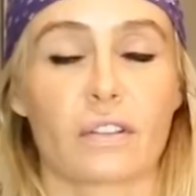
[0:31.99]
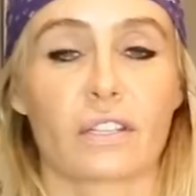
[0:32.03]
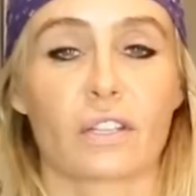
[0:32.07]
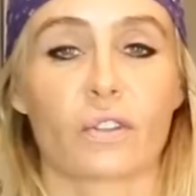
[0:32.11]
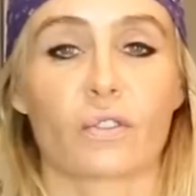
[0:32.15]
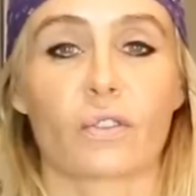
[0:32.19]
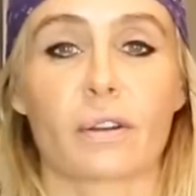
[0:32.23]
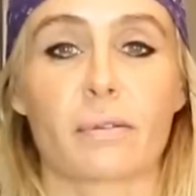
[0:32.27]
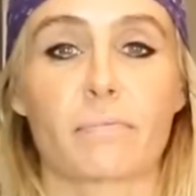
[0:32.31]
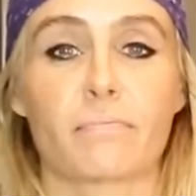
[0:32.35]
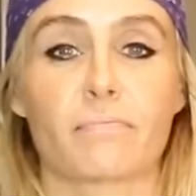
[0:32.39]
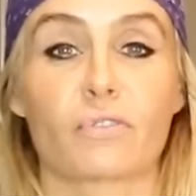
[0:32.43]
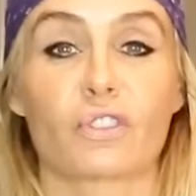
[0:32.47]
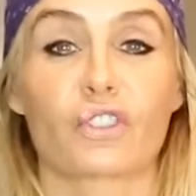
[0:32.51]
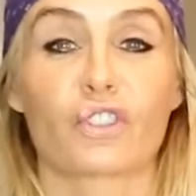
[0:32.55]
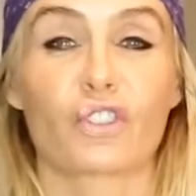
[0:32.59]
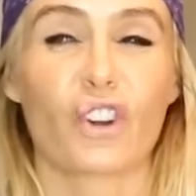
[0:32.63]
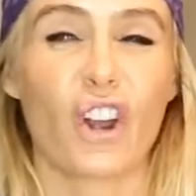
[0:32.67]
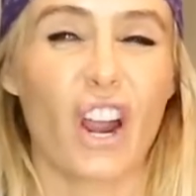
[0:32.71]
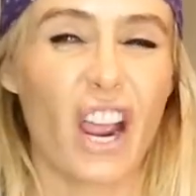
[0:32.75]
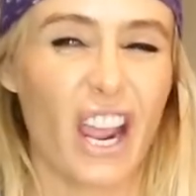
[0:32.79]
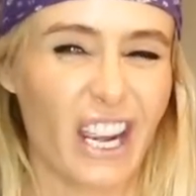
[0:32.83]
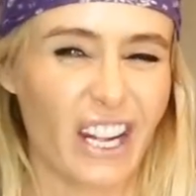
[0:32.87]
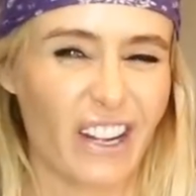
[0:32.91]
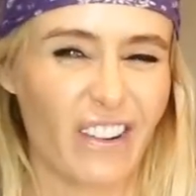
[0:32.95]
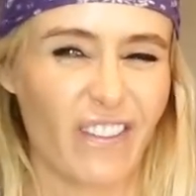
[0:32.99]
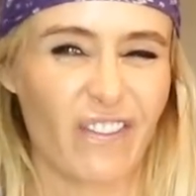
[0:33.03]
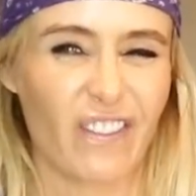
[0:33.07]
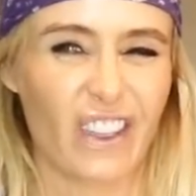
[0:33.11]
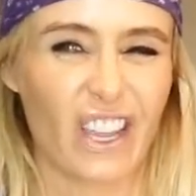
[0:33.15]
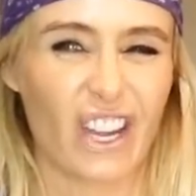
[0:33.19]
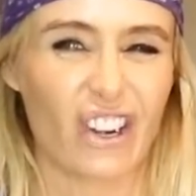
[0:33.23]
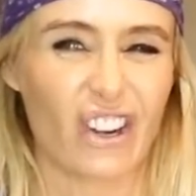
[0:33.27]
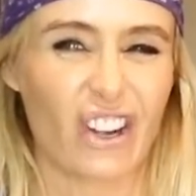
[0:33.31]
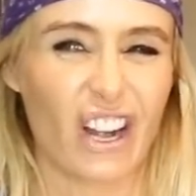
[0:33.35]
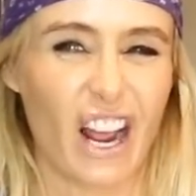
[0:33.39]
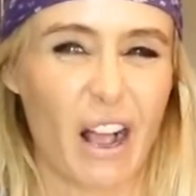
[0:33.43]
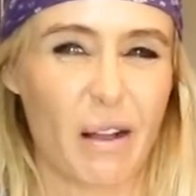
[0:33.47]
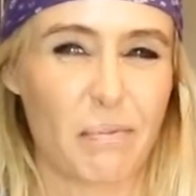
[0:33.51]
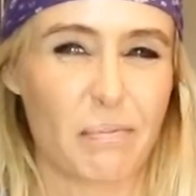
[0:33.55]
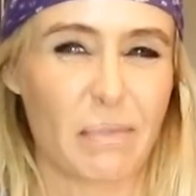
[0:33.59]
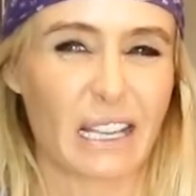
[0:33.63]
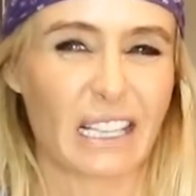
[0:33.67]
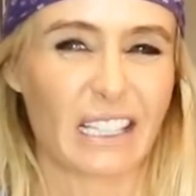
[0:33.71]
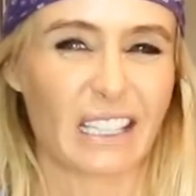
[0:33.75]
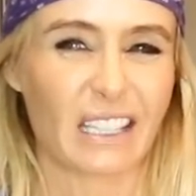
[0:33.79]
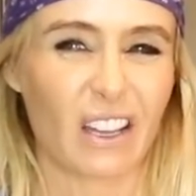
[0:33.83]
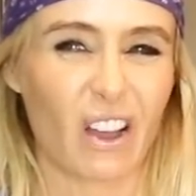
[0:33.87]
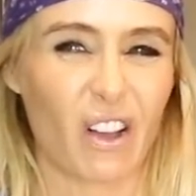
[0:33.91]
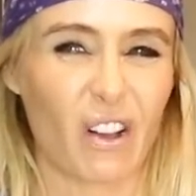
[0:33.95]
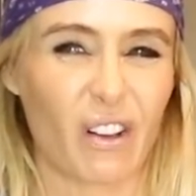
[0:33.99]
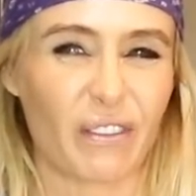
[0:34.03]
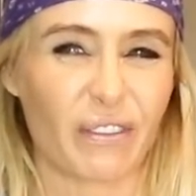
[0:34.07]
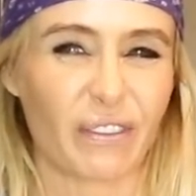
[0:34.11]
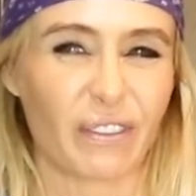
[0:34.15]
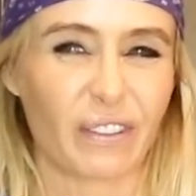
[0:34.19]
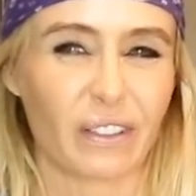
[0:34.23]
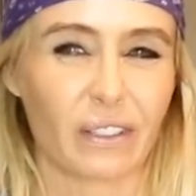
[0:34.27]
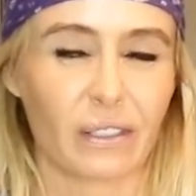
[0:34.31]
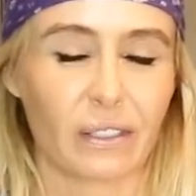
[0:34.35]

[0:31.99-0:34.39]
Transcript: So I'm trying to figure it out myself.